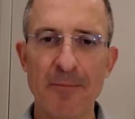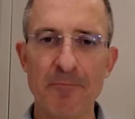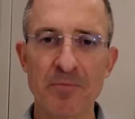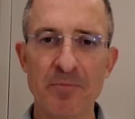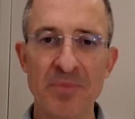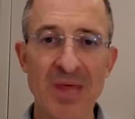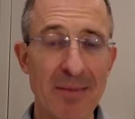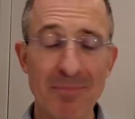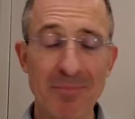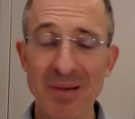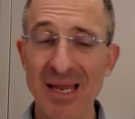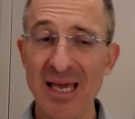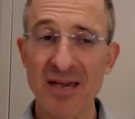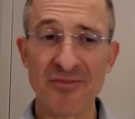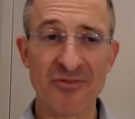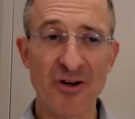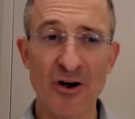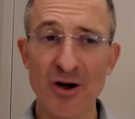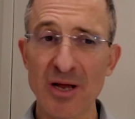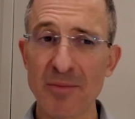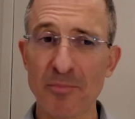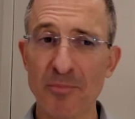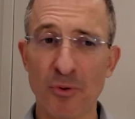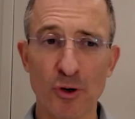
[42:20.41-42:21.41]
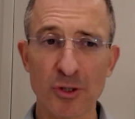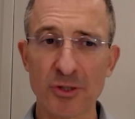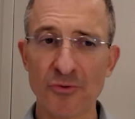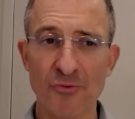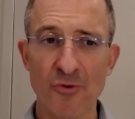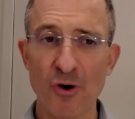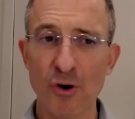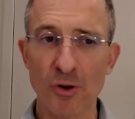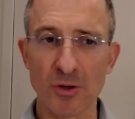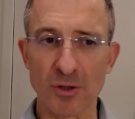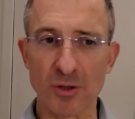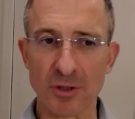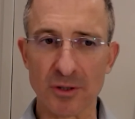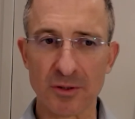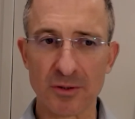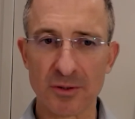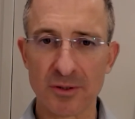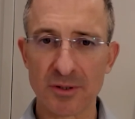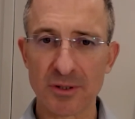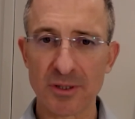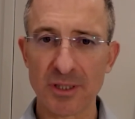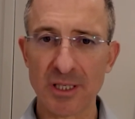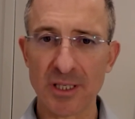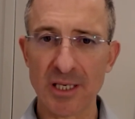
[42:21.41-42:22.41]
um, they play a very important
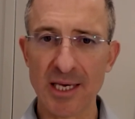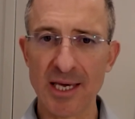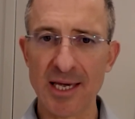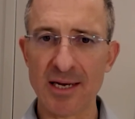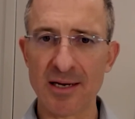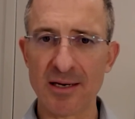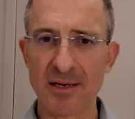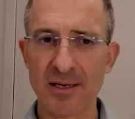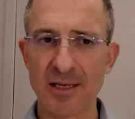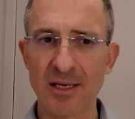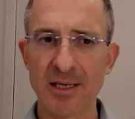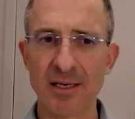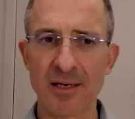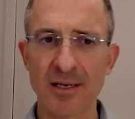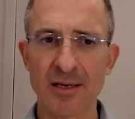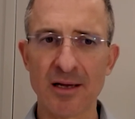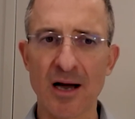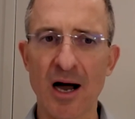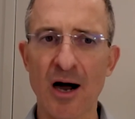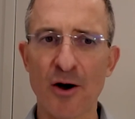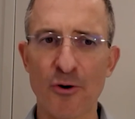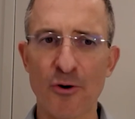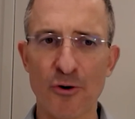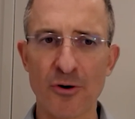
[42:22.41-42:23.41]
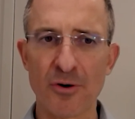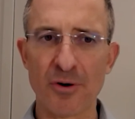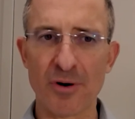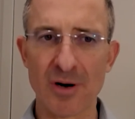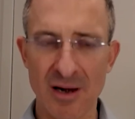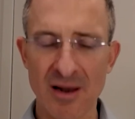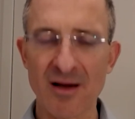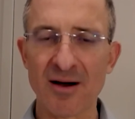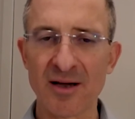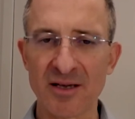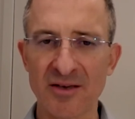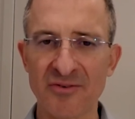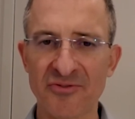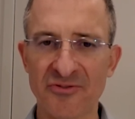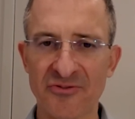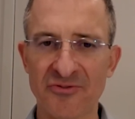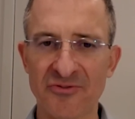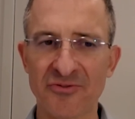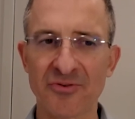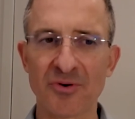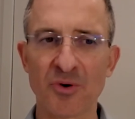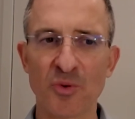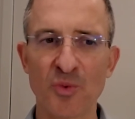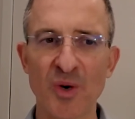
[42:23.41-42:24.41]
role in, in our
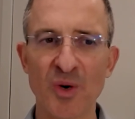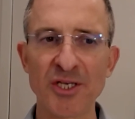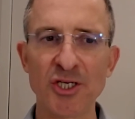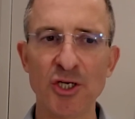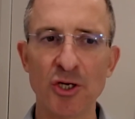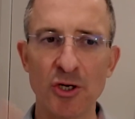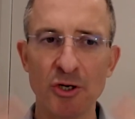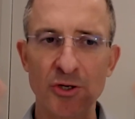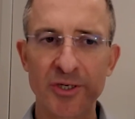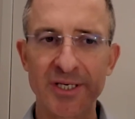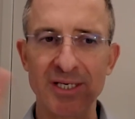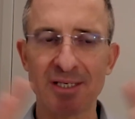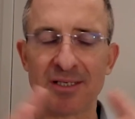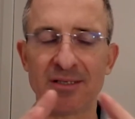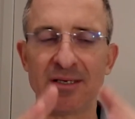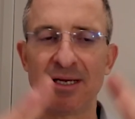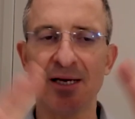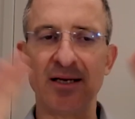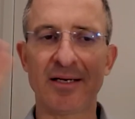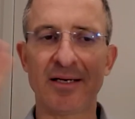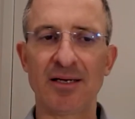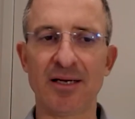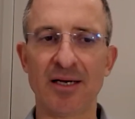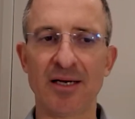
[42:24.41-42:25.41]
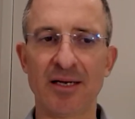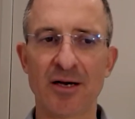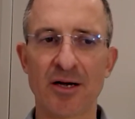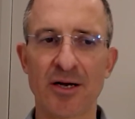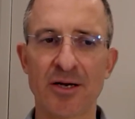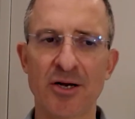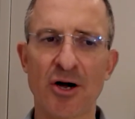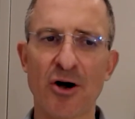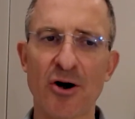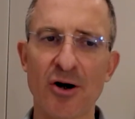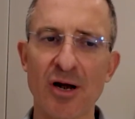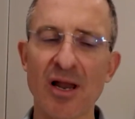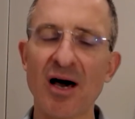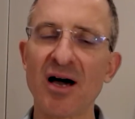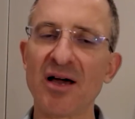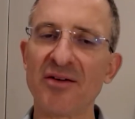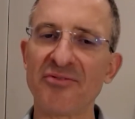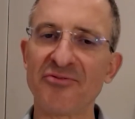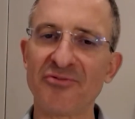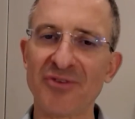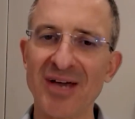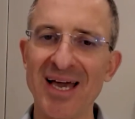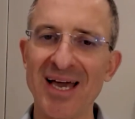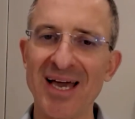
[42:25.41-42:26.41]
life when you look at, at, at our
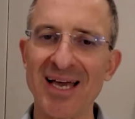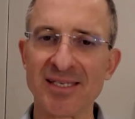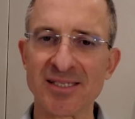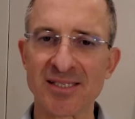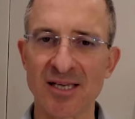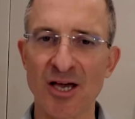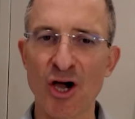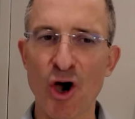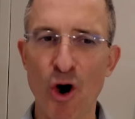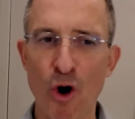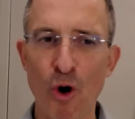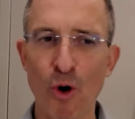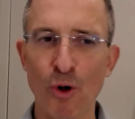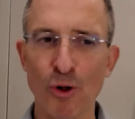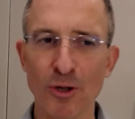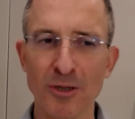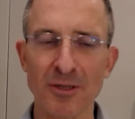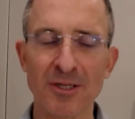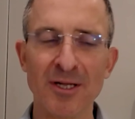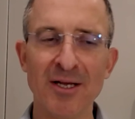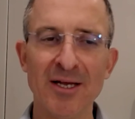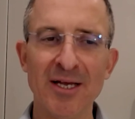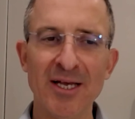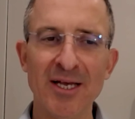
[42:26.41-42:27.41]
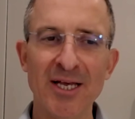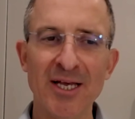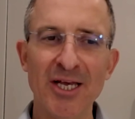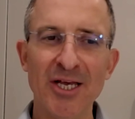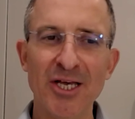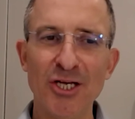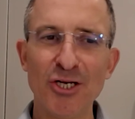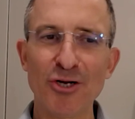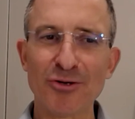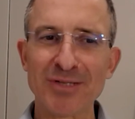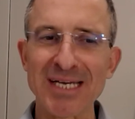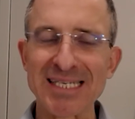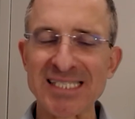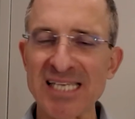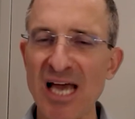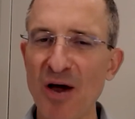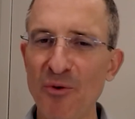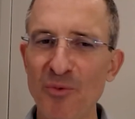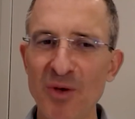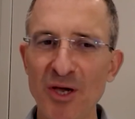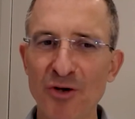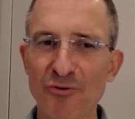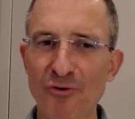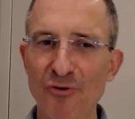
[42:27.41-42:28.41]
life as a whole. You know,
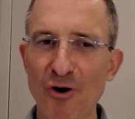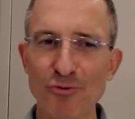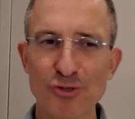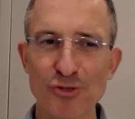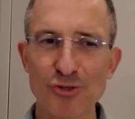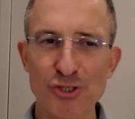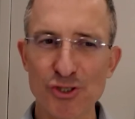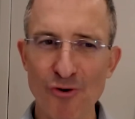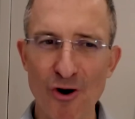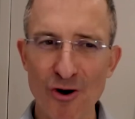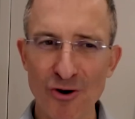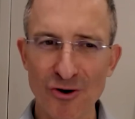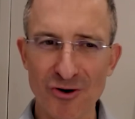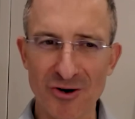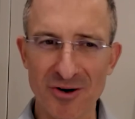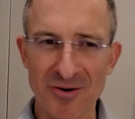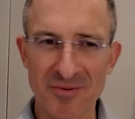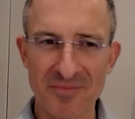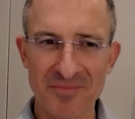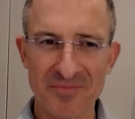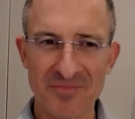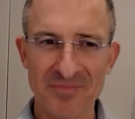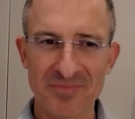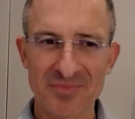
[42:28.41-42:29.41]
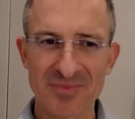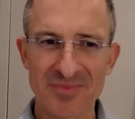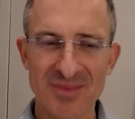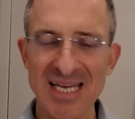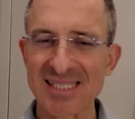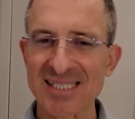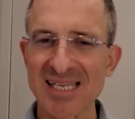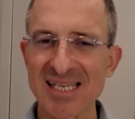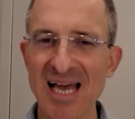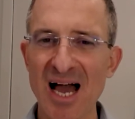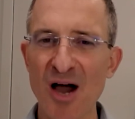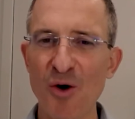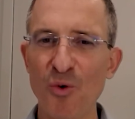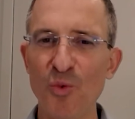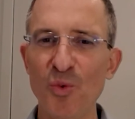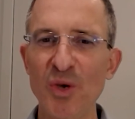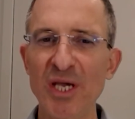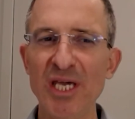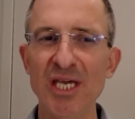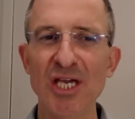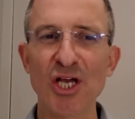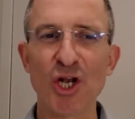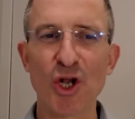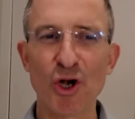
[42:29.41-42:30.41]
that's how we grow stronger. That's how
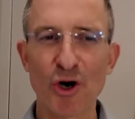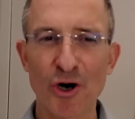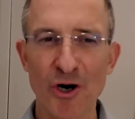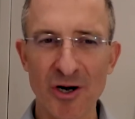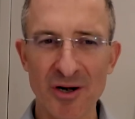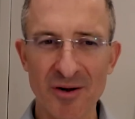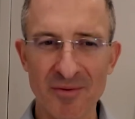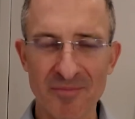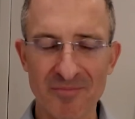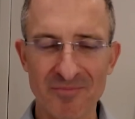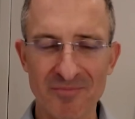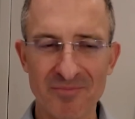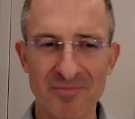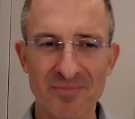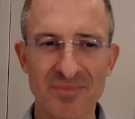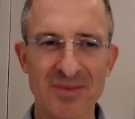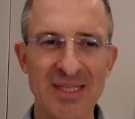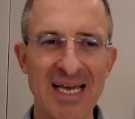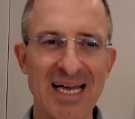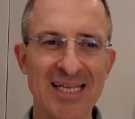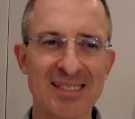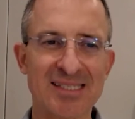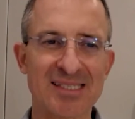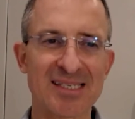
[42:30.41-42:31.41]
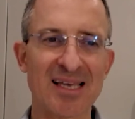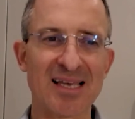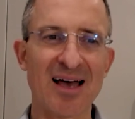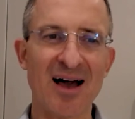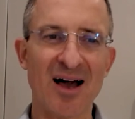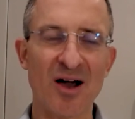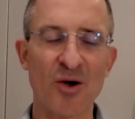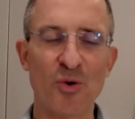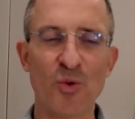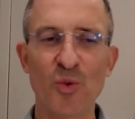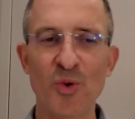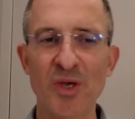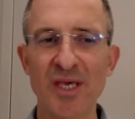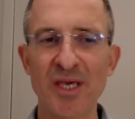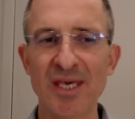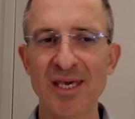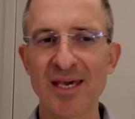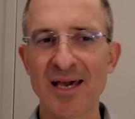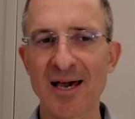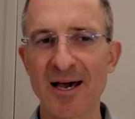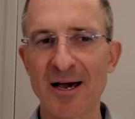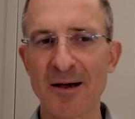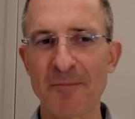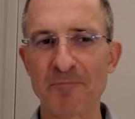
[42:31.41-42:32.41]
we learn. That's how
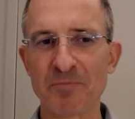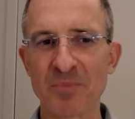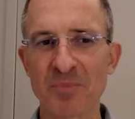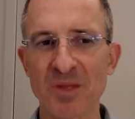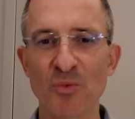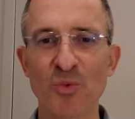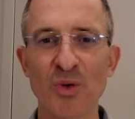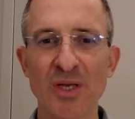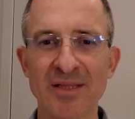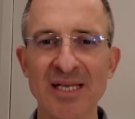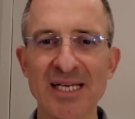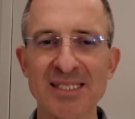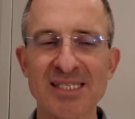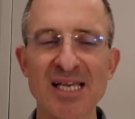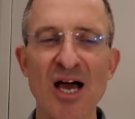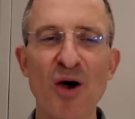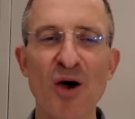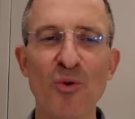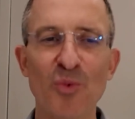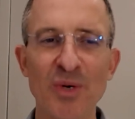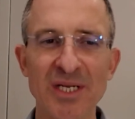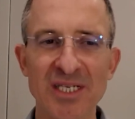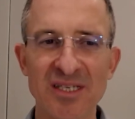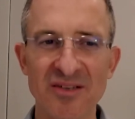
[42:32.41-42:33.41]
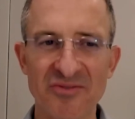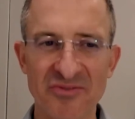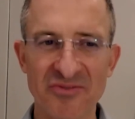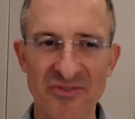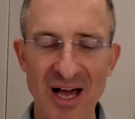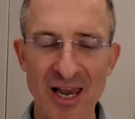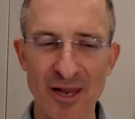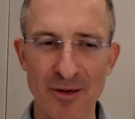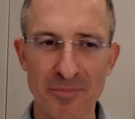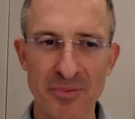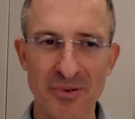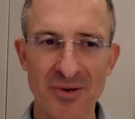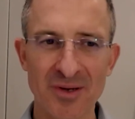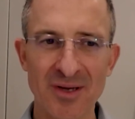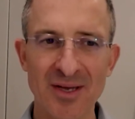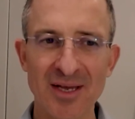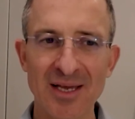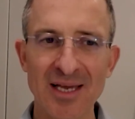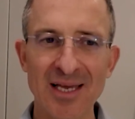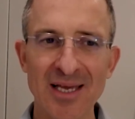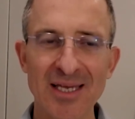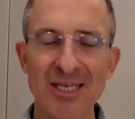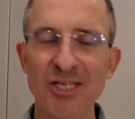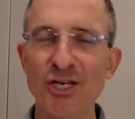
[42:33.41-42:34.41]
we, um, we that's how we develop.
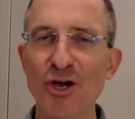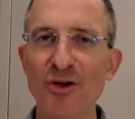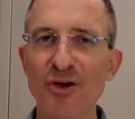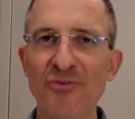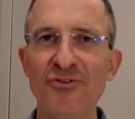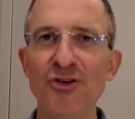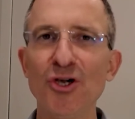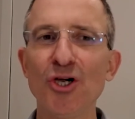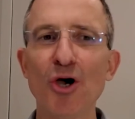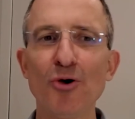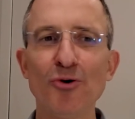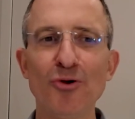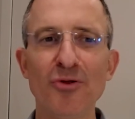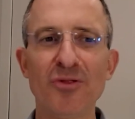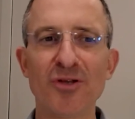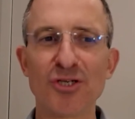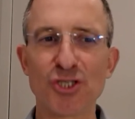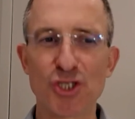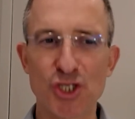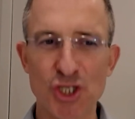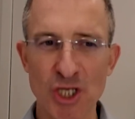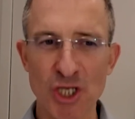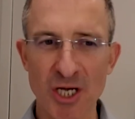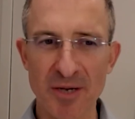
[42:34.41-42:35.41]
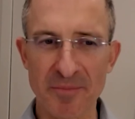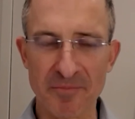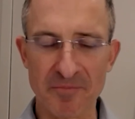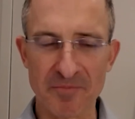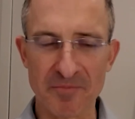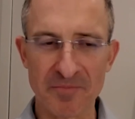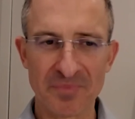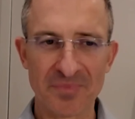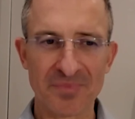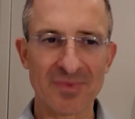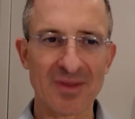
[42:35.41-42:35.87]
You know, if you go to the gym